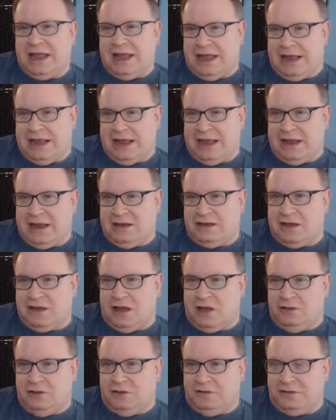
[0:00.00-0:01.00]
And the
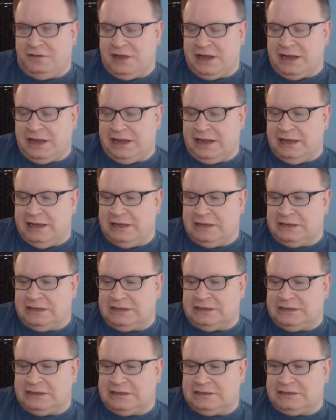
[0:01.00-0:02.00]
other thing
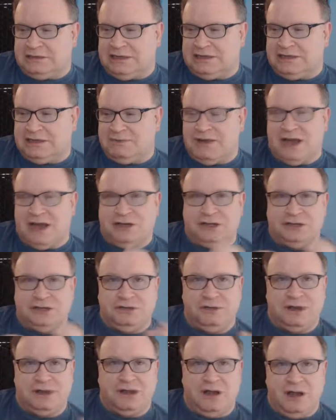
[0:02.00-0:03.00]
is, since I'm not just
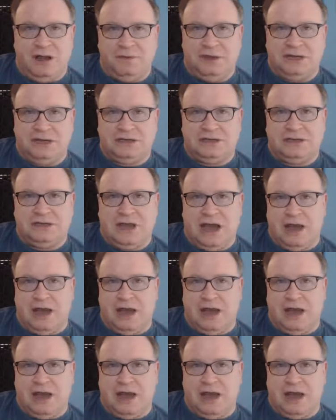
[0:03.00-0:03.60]
doing comics,